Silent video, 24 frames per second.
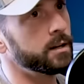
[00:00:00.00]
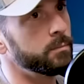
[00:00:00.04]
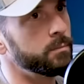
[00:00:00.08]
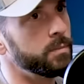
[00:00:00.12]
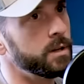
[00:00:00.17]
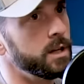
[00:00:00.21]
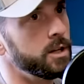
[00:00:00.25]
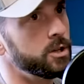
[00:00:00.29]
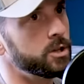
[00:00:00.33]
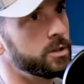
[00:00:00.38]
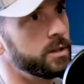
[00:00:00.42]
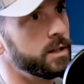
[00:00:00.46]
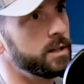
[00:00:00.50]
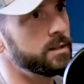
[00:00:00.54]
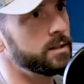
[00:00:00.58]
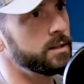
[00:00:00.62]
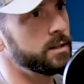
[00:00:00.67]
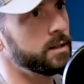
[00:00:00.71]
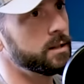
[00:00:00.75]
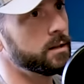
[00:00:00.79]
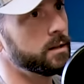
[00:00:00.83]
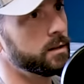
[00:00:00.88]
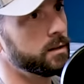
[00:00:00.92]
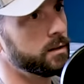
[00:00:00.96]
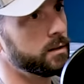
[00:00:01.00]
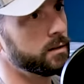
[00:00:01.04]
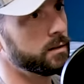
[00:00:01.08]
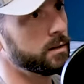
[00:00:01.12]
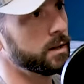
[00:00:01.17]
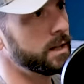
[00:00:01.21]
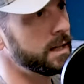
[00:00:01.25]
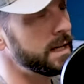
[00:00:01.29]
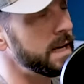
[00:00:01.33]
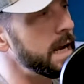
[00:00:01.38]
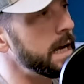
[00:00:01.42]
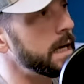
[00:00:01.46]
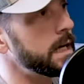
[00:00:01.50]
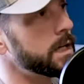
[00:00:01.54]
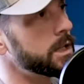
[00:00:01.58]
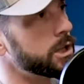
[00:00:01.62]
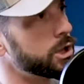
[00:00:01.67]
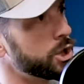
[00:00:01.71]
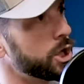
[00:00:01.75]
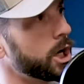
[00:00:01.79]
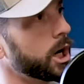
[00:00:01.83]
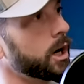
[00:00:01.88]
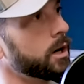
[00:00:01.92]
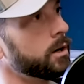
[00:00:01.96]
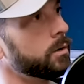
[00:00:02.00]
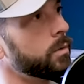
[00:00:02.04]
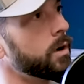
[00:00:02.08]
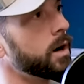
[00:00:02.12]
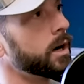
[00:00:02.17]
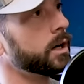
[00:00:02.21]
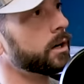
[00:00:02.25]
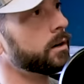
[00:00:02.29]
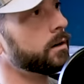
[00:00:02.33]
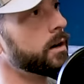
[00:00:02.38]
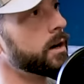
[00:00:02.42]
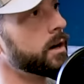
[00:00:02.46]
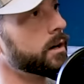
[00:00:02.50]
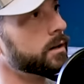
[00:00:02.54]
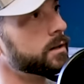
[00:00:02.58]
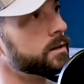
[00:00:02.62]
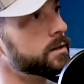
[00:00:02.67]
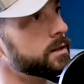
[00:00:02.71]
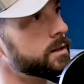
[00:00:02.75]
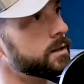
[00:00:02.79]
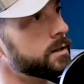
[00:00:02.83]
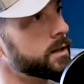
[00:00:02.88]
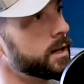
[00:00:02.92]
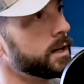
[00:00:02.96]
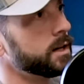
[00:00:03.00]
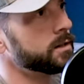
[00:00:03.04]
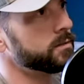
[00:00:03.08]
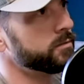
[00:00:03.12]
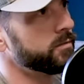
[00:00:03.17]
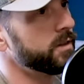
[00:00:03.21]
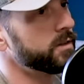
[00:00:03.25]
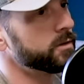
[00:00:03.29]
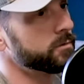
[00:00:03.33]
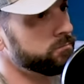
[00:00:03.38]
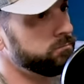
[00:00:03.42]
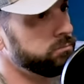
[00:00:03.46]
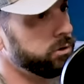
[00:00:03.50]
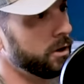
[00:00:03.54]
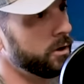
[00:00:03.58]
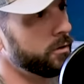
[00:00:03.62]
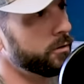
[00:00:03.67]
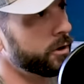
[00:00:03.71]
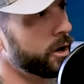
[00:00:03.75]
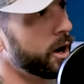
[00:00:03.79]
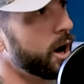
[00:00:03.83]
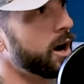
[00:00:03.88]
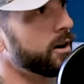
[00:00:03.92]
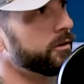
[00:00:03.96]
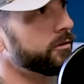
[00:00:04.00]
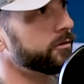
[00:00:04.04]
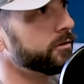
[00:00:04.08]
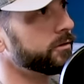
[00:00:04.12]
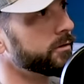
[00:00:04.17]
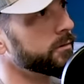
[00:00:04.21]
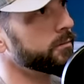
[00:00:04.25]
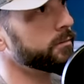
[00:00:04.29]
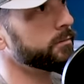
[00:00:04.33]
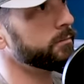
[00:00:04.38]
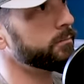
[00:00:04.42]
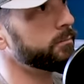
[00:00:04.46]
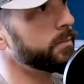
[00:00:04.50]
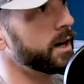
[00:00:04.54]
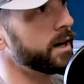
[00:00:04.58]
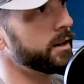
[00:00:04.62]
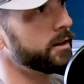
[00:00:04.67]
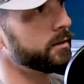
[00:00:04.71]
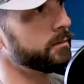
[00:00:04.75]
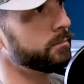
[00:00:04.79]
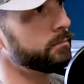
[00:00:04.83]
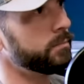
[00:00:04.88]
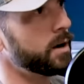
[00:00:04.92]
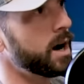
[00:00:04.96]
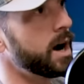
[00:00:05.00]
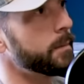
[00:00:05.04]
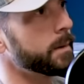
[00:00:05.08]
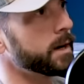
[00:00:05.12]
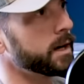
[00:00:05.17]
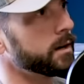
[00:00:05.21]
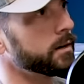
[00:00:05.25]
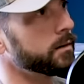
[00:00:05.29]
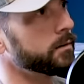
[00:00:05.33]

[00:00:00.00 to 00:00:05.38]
on a beach and they see a, a naked chicken walking around because he has got his feathers blown off right. by the bombing